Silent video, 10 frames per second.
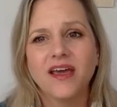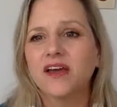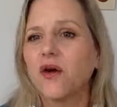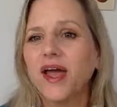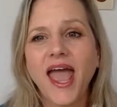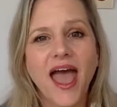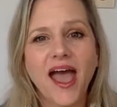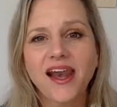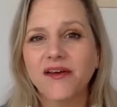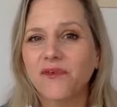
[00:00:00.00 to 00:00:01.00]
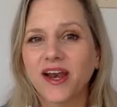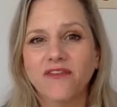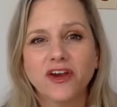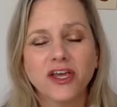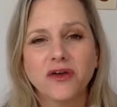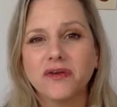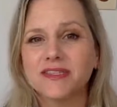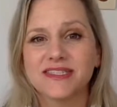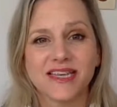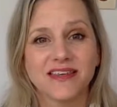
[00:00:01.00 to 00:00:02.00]
Go ahead and whenever you
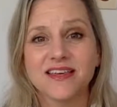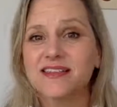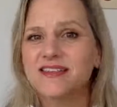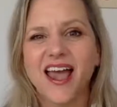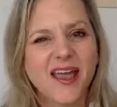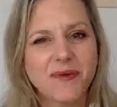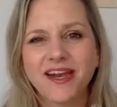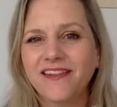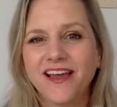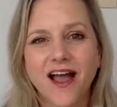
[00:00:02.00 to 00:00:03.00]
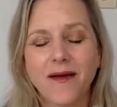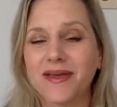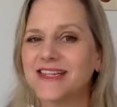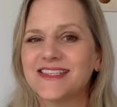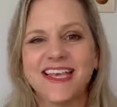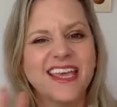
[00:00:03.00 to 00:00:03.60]
see this, type it in the comments.